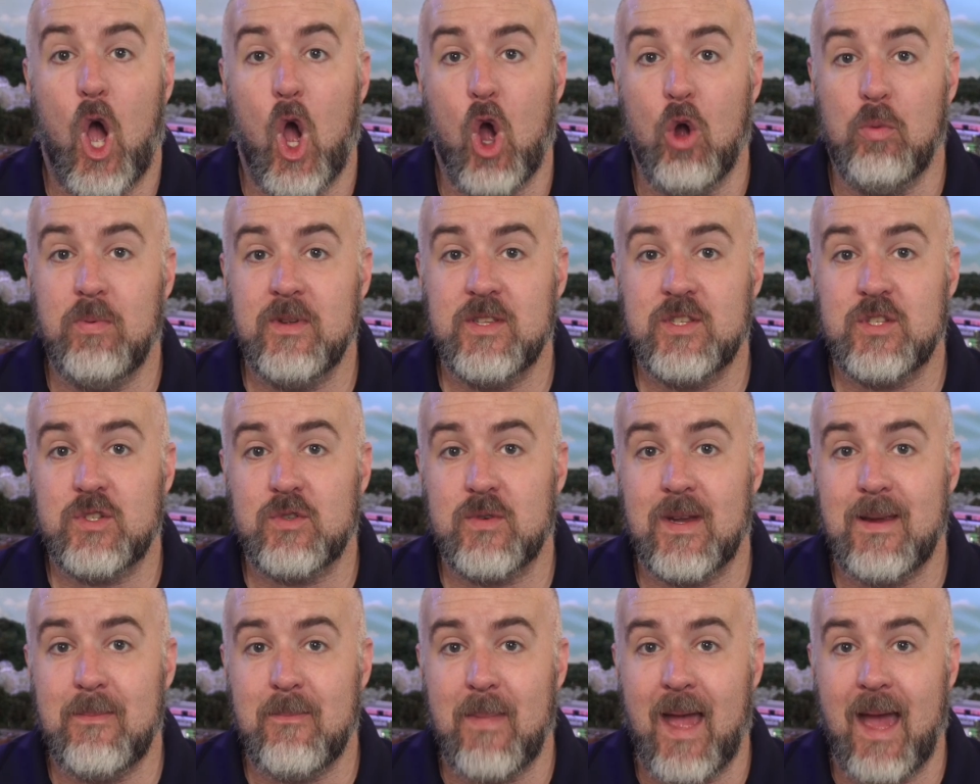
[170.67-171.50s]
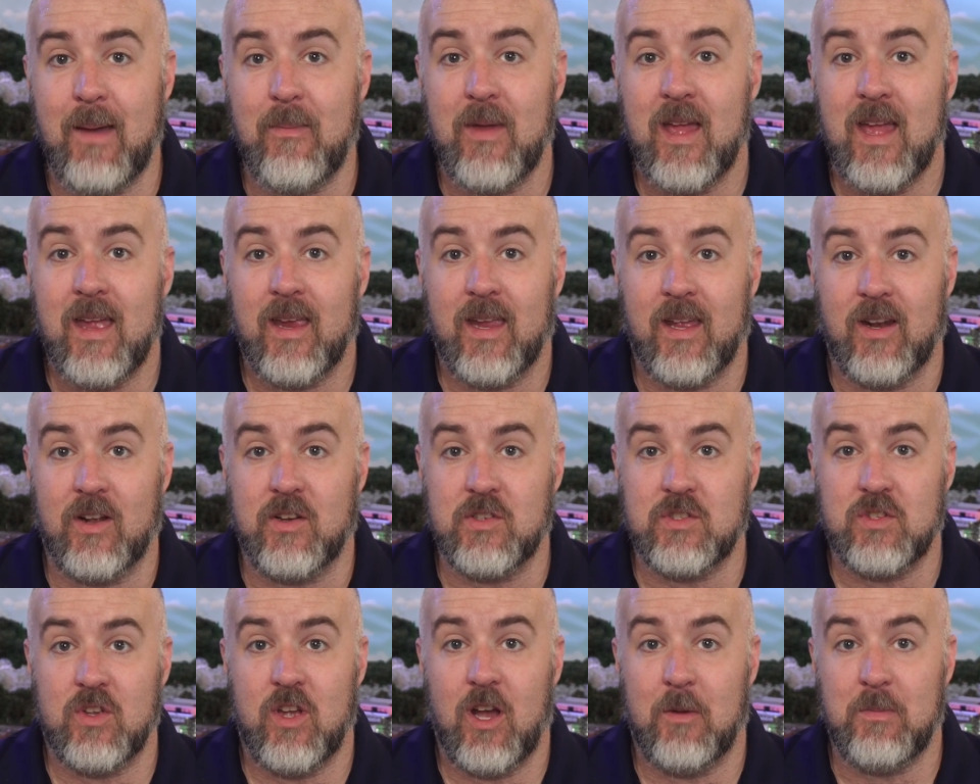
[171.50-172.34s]
OpenStreetMap can
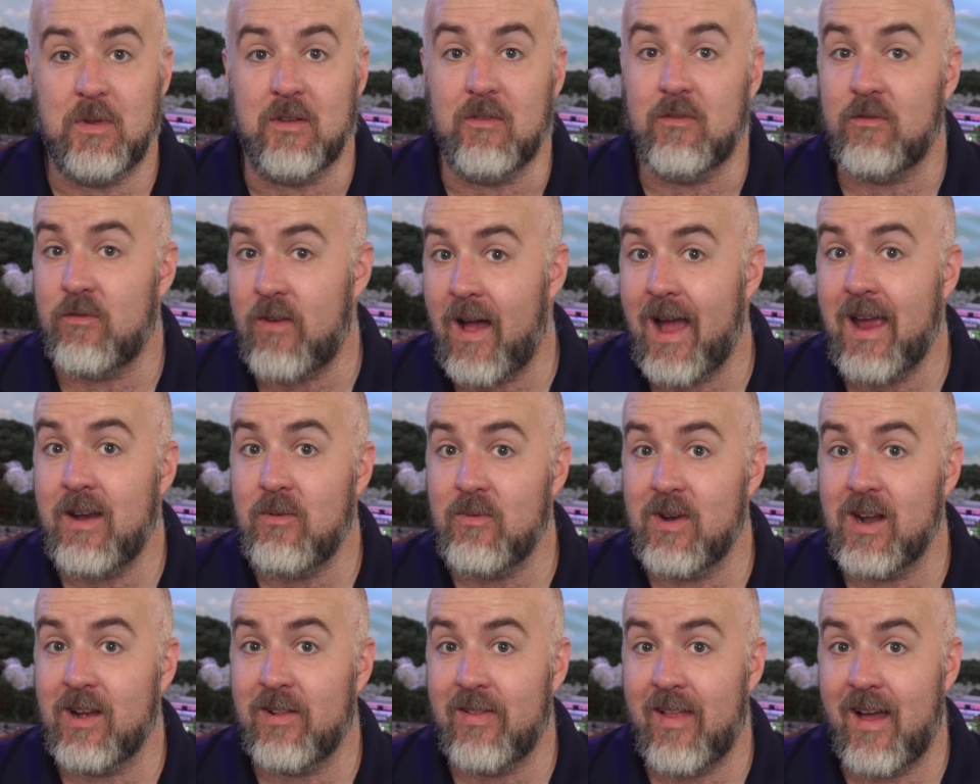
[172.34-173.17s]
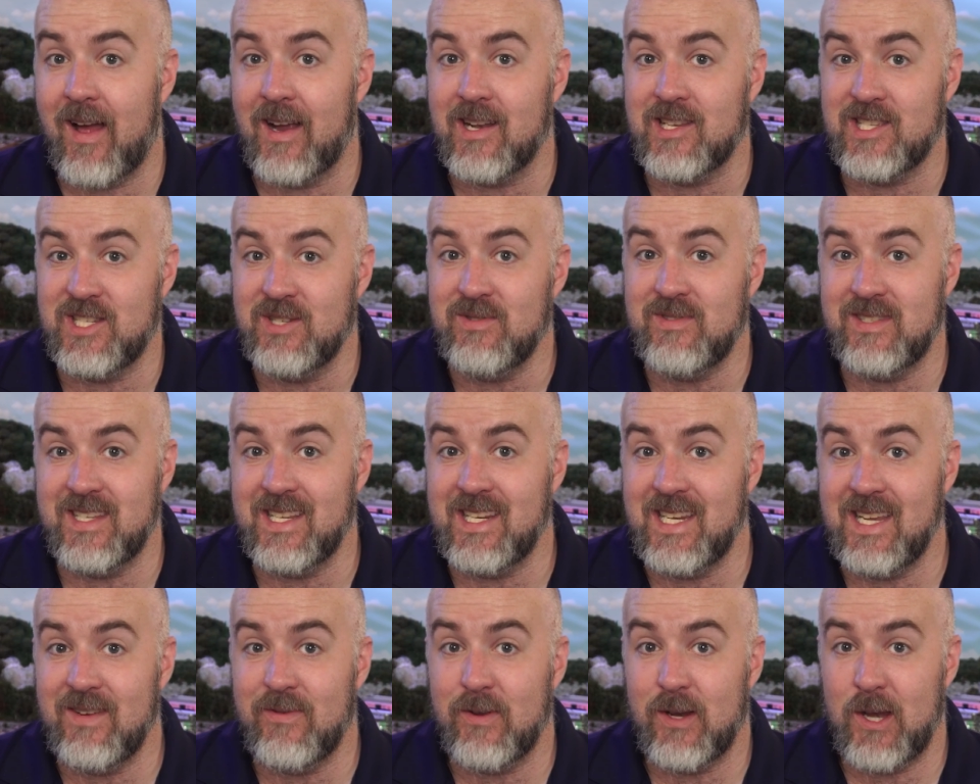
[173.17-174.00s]
also help you find rail lines you
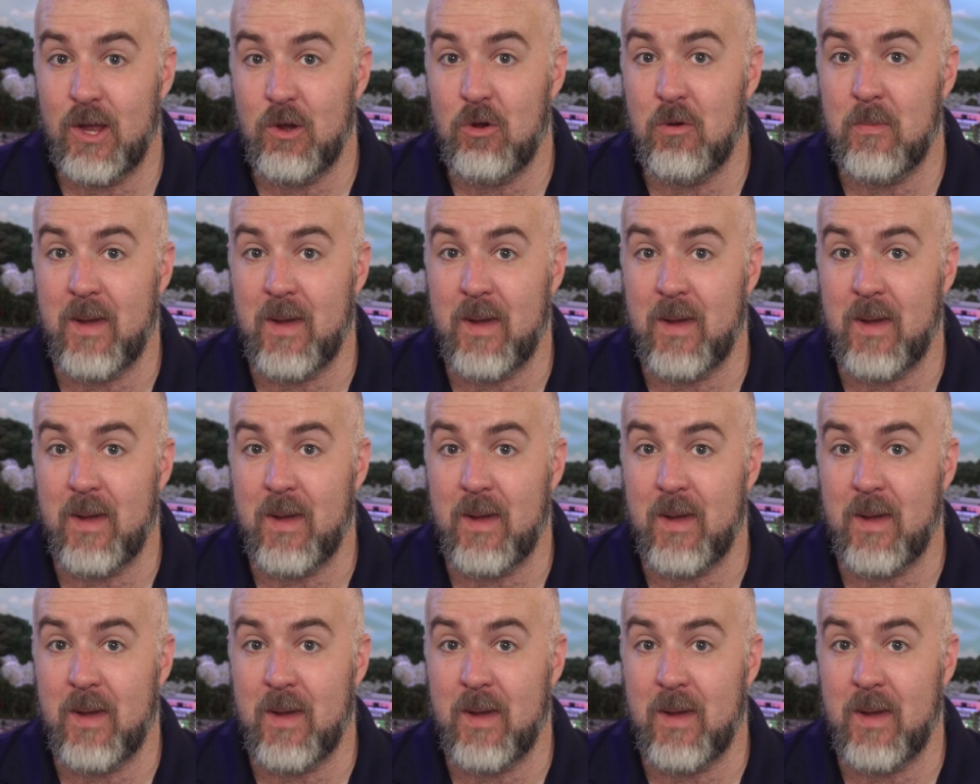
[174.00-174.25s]
didn't even know